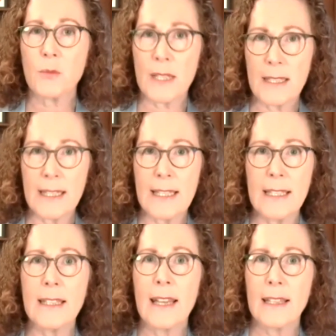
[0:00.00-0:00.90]
We
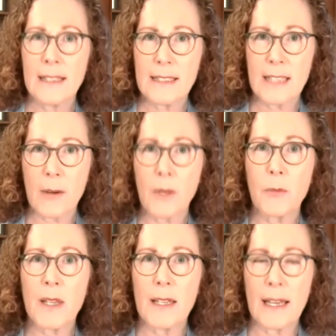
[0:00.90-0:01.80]
need the
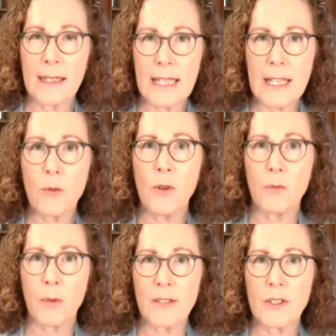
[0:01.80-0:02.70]
separate and equal
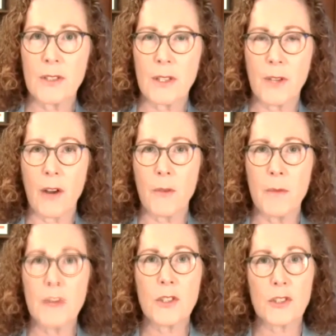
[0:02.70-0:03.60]
branches of
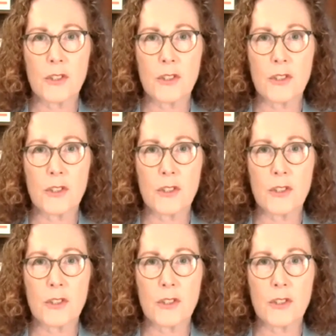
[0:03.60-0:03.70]
government to